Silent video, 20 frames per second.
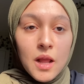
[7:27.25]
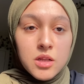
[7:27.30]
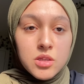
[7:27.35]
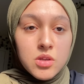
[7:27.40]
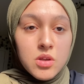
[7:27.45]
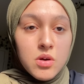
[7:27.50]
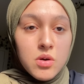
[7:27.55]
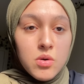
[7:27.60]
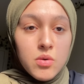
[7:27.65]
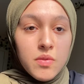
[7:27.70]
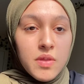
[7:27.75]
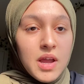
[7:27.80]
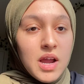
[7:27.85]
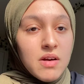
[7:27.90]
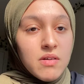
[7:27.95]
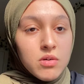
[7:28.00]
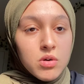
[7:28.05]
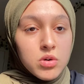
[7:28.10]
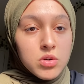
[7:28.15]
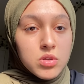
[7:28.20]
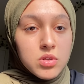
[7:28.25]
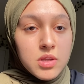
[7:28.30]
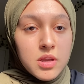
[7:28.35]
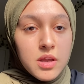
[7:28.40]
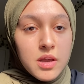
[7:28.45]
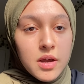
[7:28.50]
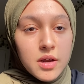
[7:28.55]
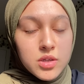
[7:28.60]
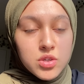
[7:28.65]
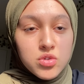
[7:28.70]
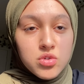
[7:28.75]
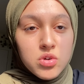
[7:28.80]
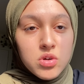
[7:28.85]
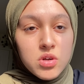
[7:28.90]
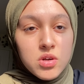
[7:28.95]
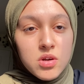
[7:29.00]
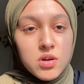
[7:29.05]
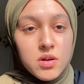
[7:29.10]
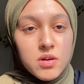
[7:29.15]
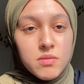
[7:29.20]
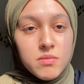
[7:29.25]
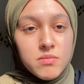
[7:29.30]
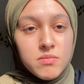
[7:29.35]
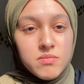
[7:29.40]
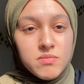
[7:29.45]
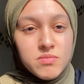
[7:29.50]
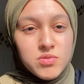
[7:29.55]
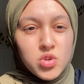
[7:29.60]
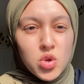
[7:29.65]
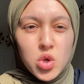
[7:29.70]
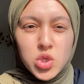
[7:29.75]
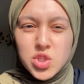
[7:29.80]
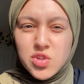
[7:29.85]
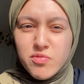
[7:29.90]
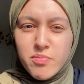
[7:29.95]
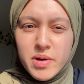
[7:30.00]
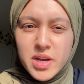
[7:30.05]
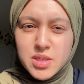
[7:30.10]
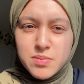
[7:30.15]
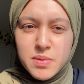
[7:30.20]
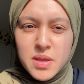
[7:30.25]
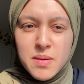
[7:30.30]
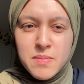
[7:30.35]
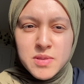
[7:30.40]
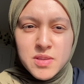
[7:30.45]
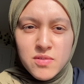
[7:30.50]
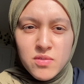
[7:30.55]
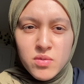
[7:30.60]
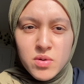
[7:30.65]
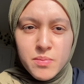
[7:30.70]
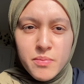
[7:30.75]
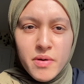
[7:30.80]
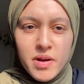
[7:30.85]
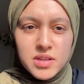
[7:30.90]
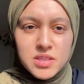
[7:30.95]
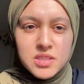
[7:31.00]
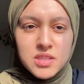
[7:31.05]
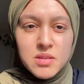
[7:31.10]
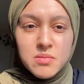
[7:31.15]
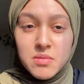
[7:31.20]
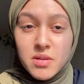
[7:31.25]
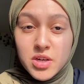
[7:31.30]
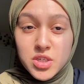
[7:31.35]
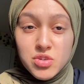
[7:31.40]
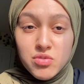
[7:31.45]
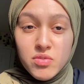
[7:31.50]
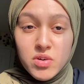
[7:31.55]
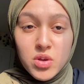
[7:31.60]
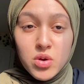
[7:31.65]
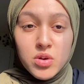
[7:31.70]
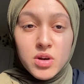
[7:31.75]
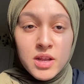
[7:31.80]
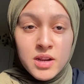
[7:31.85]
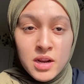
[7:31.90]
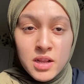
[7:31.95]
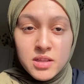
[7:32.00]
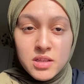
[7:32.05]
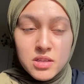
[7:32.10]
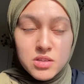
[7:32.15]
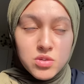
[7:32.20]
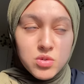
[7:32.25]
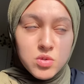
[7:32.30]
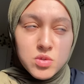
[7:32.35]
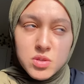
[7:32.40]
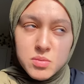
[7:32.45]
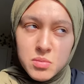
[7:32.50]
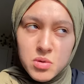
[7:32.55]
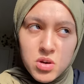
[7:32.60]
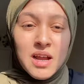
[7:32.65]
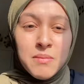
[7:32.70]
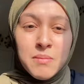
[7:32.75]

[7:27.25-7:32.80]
so they are a good extra source of past papers if you want to practice them. They're actually really good and I did use them a lot.